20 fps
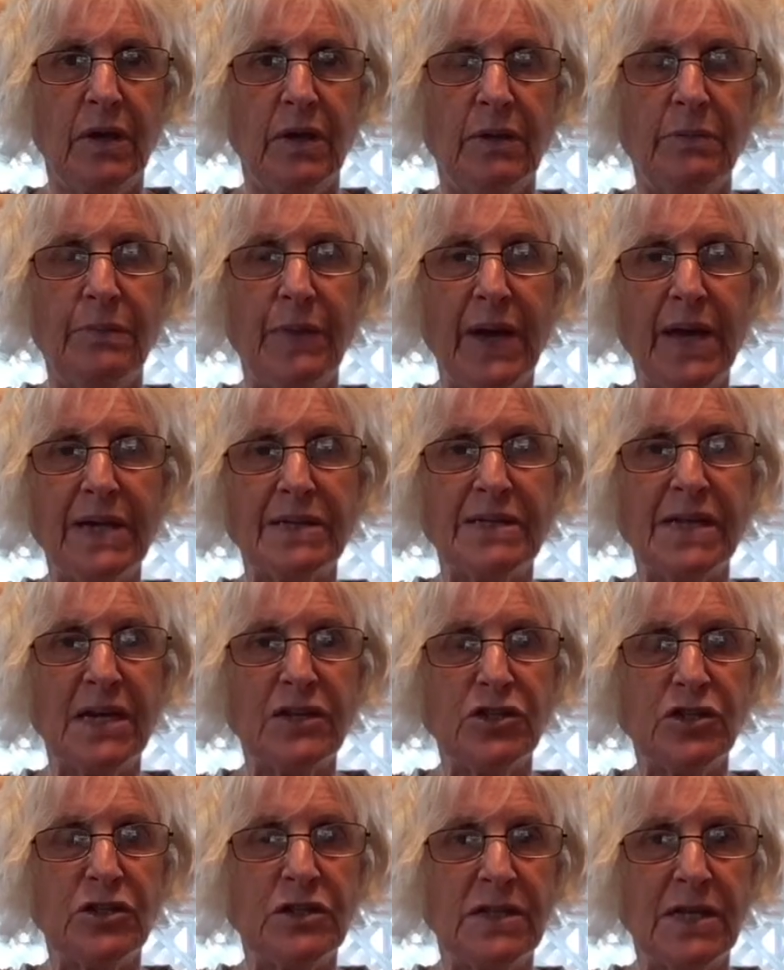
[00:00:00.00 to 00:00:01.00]
Pay
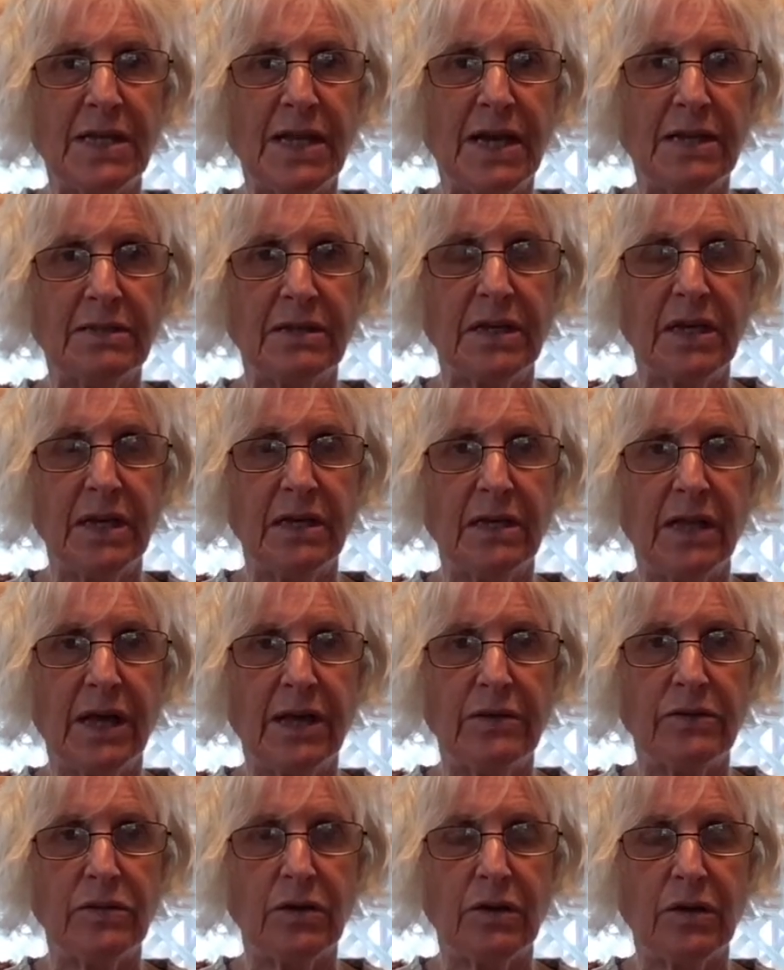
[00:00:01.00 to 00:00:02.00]
attention to that tail
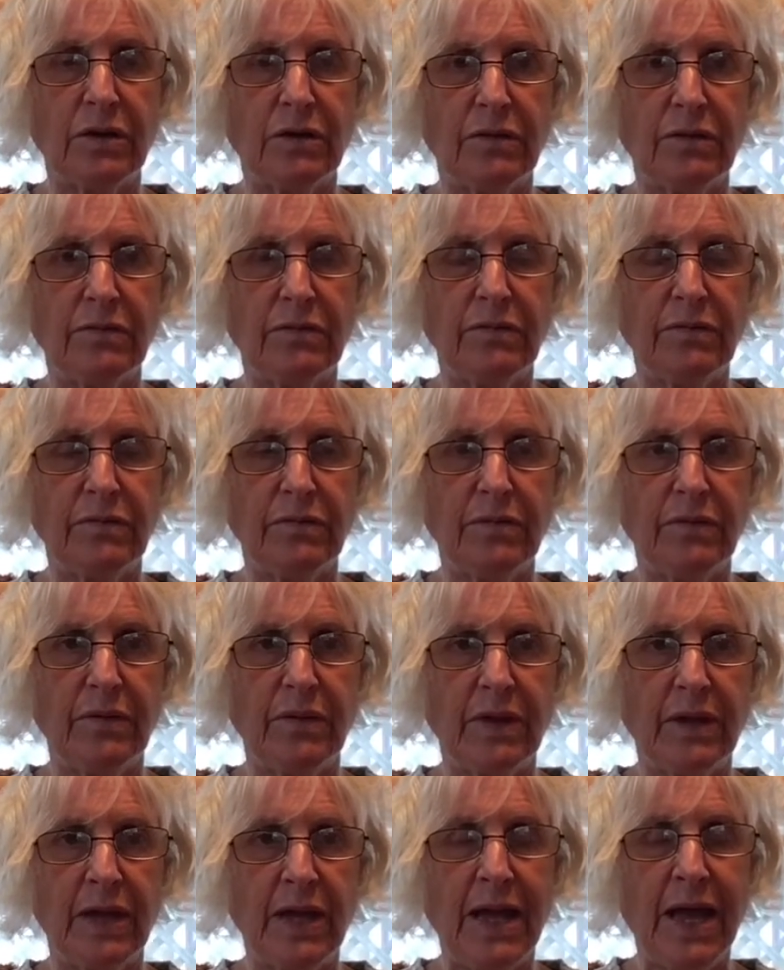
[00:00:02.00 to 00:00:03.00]
ender.
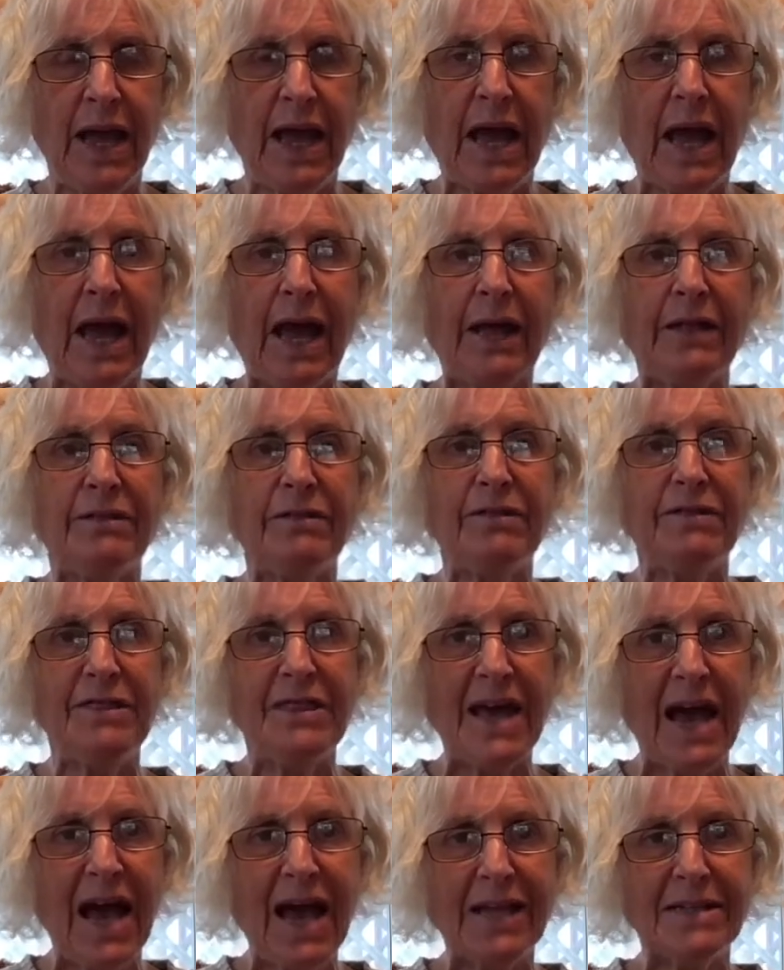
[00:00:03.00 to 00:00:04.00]
And
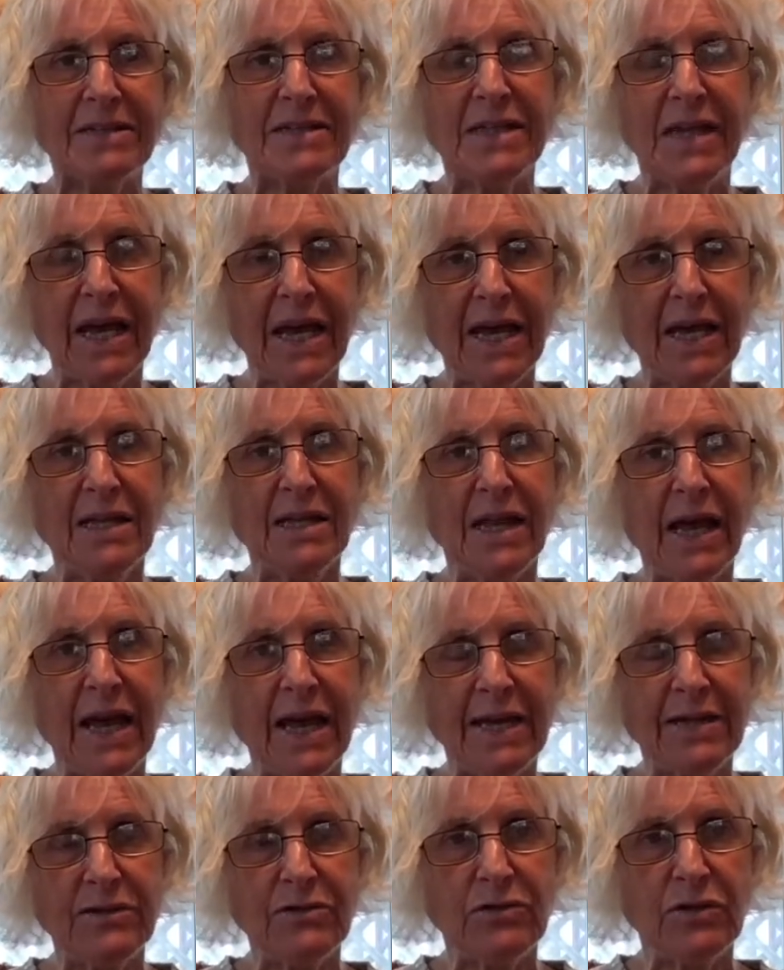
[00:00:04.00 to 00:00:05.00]
that tail
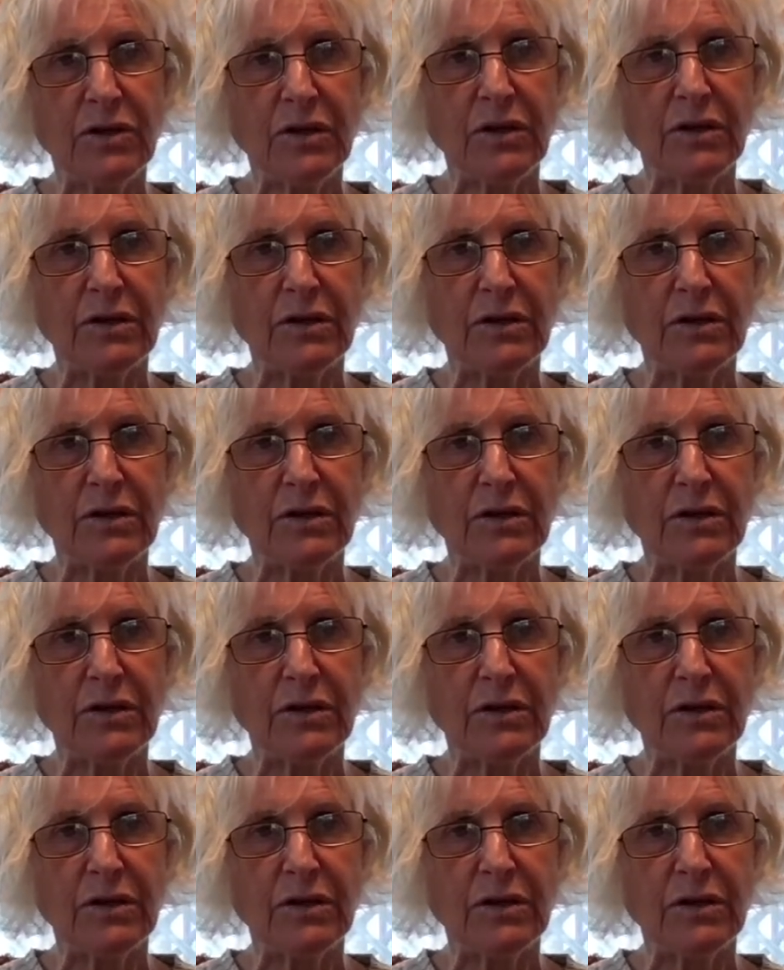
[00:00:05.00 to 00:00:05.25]
ender